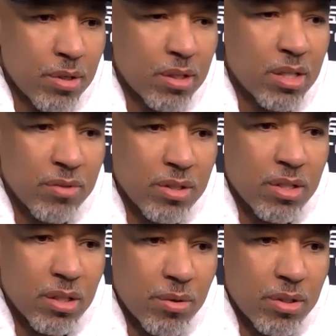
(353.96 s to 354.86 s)
Cleveland
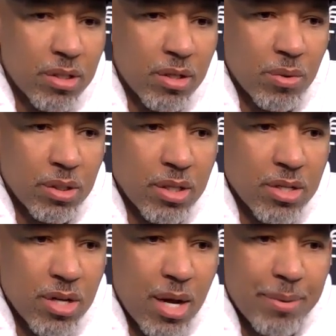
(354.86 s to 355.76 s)
did a really good
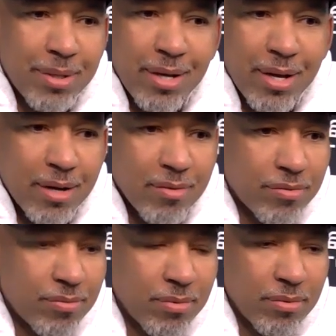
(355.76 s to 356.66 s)
job, and they have,
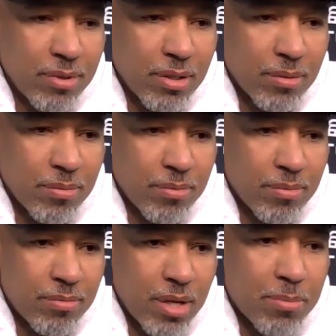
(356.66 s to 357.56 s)
you know,
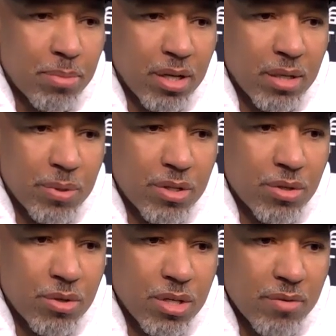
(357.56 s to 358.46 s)
they played with
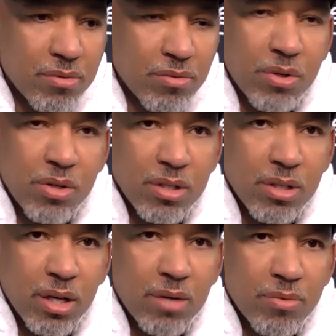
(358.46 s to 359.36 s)
2 7-footers in
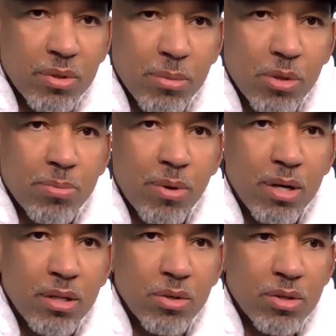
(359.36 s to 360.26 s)
the game for the most
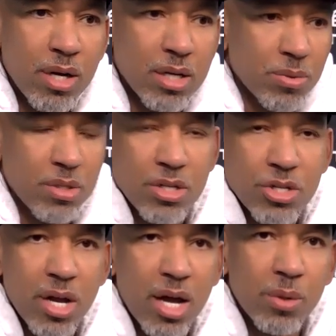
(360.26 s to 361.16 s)
part, and those guys were just
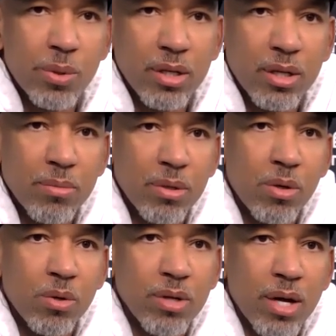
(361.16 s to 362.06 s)
shadowing him the
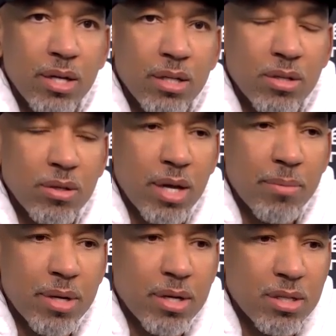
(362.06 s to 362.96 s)
whole night. So that
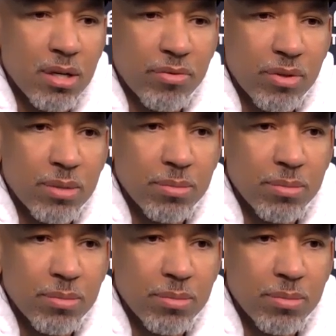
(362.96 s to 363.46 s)
made it tough for him